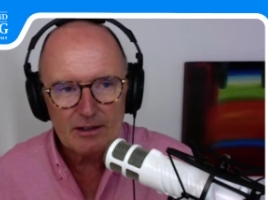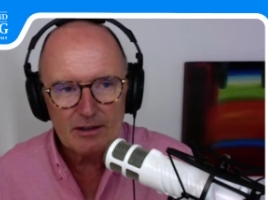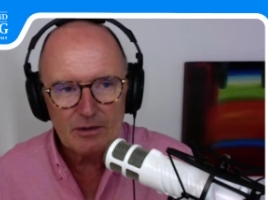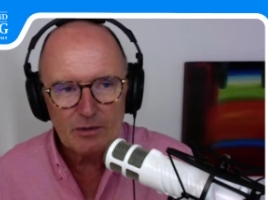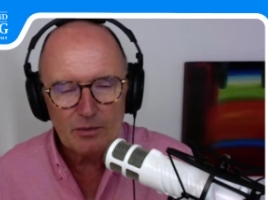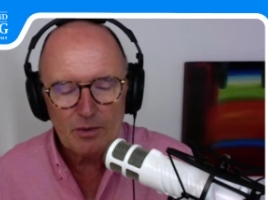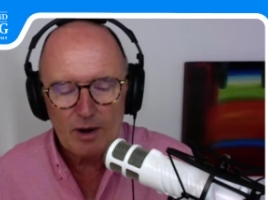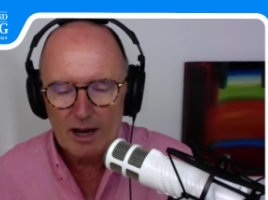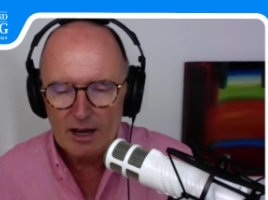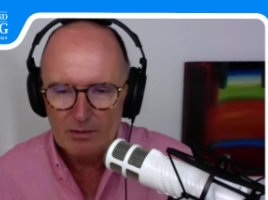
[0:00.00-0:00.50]

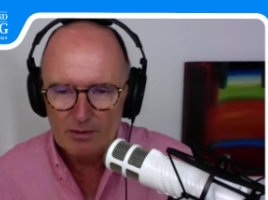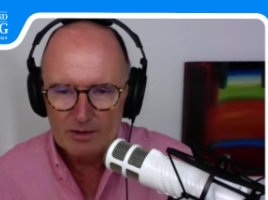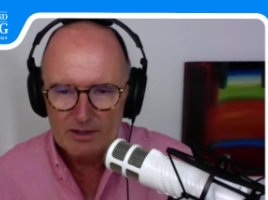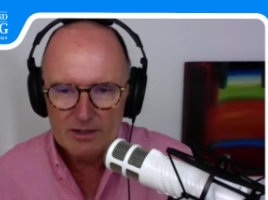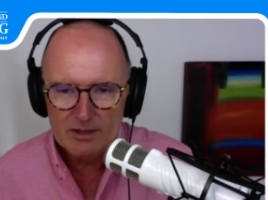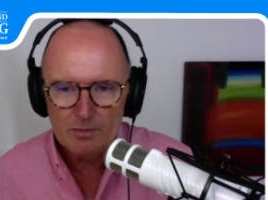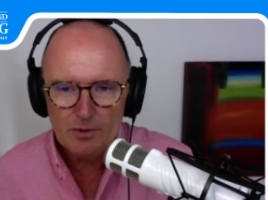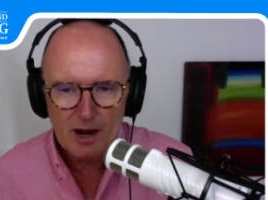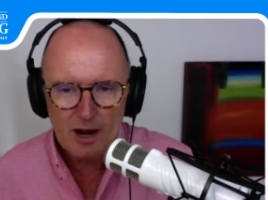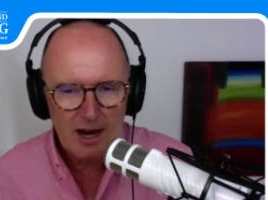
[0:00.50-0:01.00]
why are we
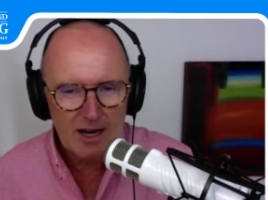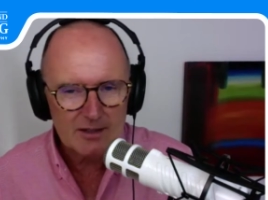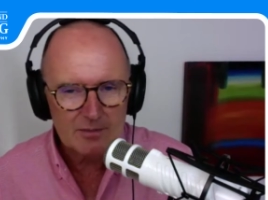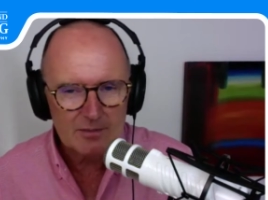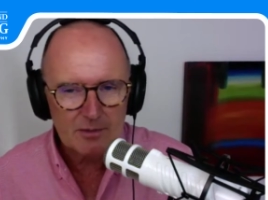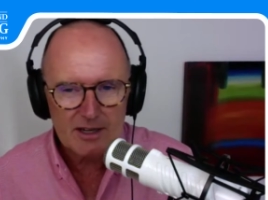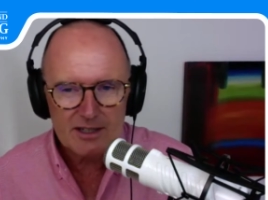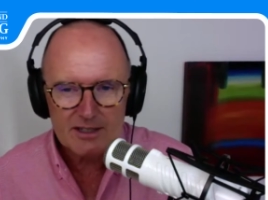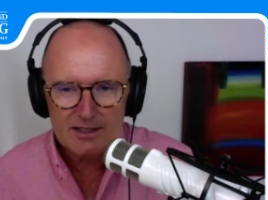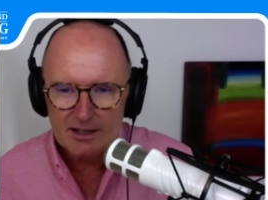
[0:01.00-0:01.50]
surprised?
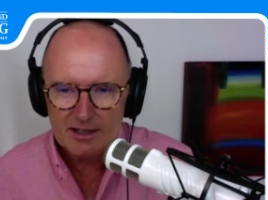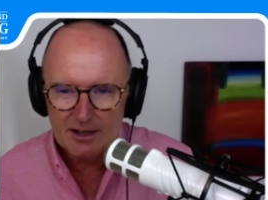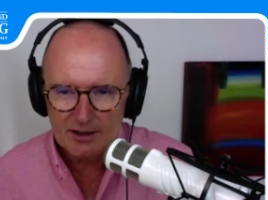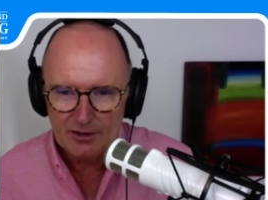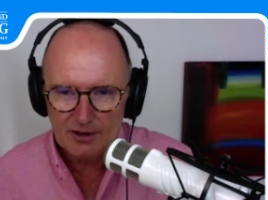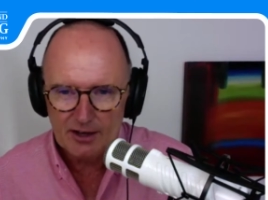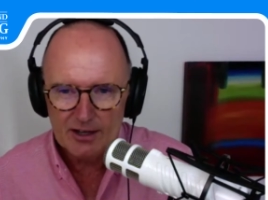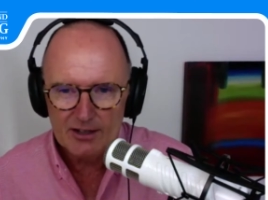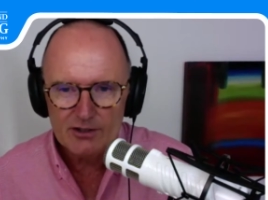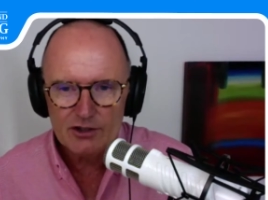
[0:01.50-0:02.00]
Because
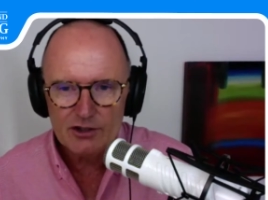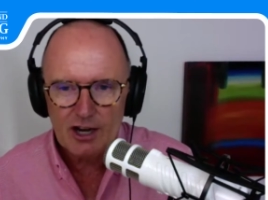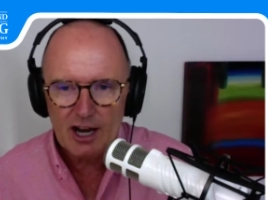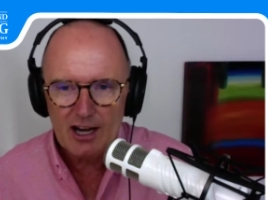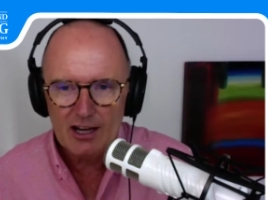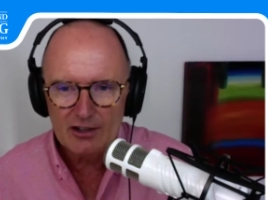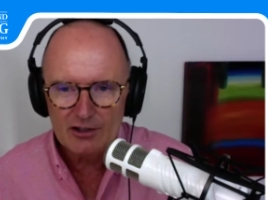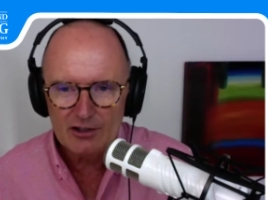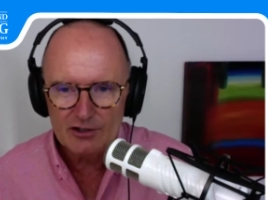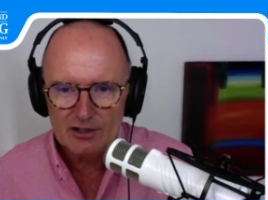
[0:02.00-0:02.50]
nothing has
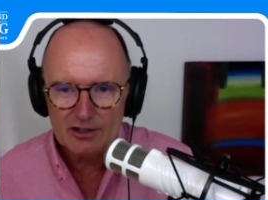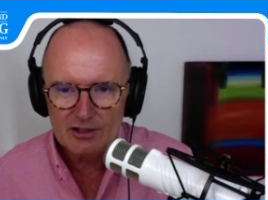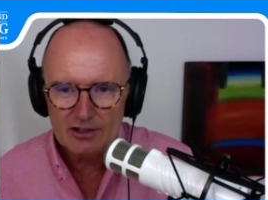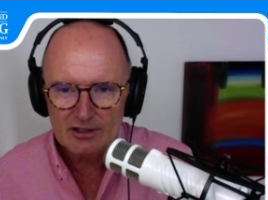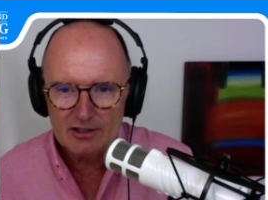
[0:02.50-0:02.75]
changed,